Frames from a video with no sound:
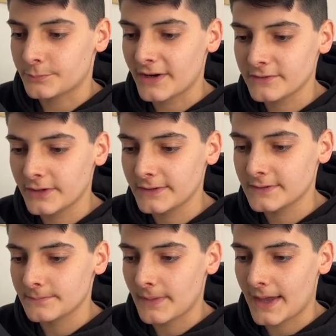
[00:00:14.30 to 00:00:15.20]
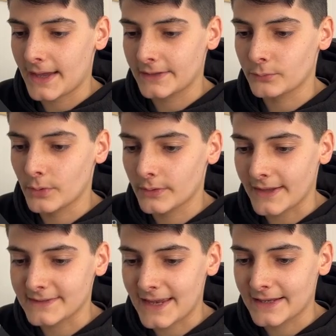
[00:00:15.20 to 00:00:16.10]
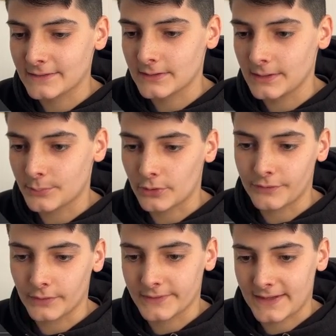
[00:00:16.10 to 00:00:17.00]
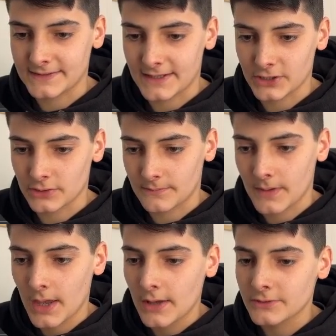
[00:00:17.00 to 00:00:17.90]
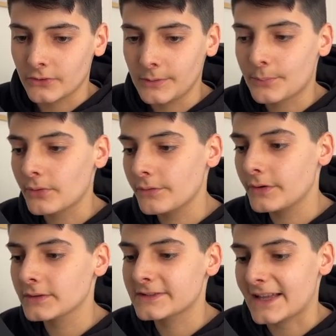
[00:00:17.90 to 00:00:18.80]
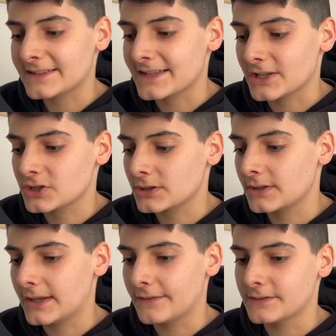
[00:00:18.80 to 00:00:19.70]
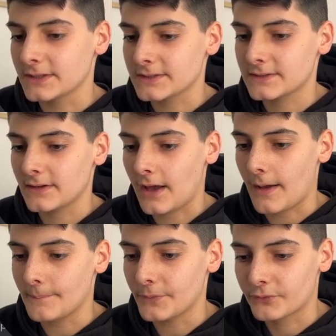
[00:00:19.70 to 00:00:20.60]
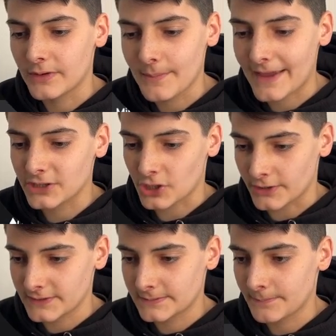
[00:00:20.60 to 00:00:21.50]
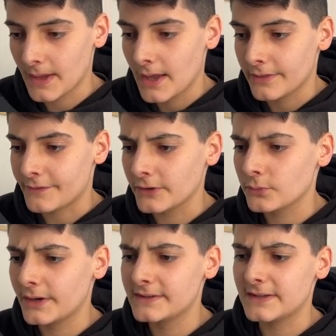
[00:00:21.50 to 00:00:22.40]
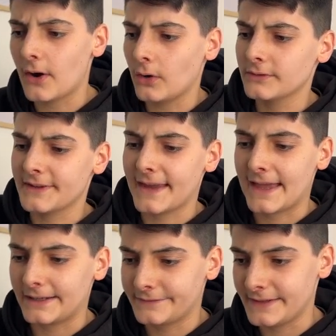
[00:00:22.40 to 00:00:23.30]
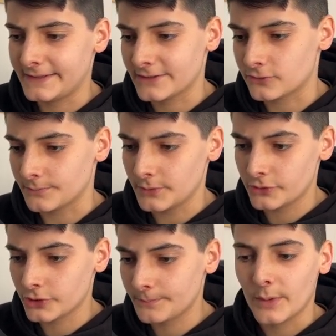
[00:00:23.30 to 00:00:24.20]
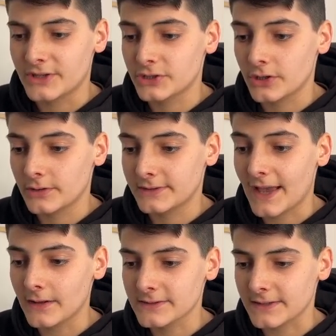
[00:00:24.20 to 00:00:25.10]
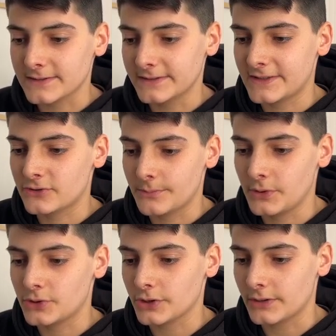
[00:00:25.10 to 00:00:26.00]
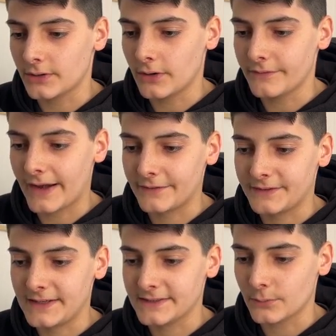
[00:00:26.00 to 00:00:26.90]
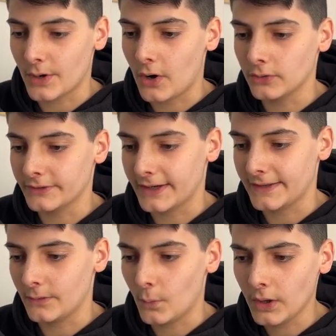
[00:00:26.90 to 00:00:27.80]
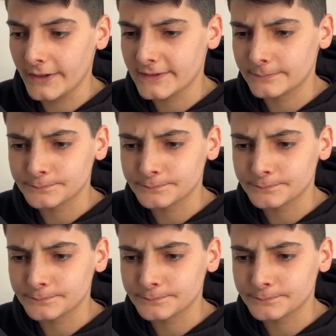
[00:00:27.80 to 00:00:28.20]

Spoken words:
press on it and we will get taken to the profile stats section. So the profile stats section gives us three main charts. The first one is the holding NFT distribution, which tells us the distribution of NFTs that we're holding in the wallet.